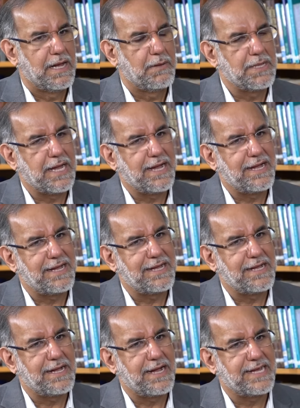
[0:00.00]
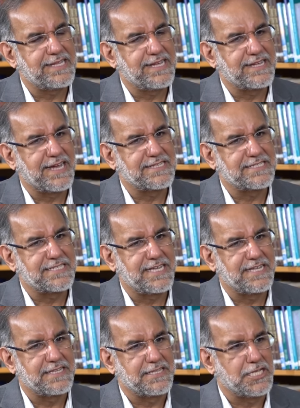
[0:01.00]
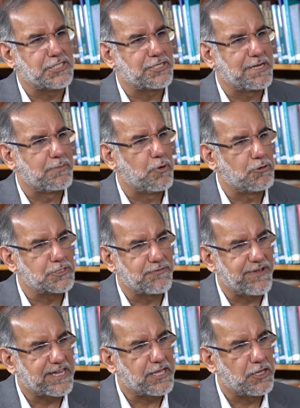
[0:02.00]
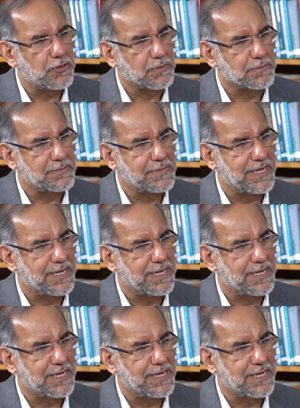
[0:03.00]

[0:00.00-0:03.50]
Well, I think, as they say, nature abhors a vacuum,